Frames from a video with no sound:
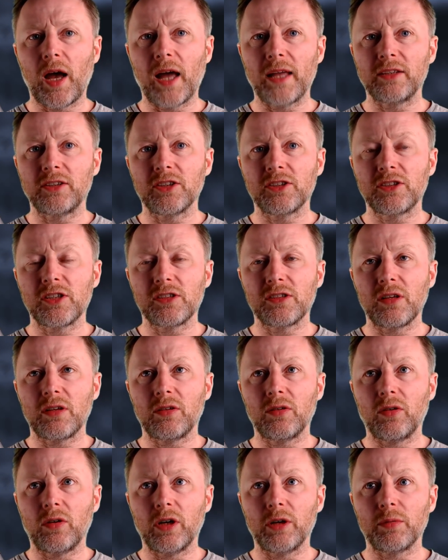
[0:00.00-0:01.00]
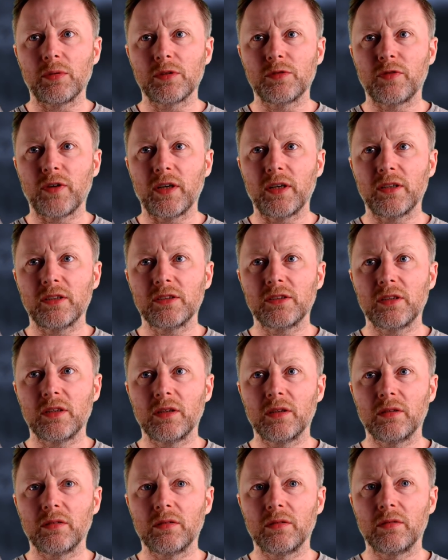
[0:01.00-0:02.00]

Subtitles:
And just as they thought he was finished,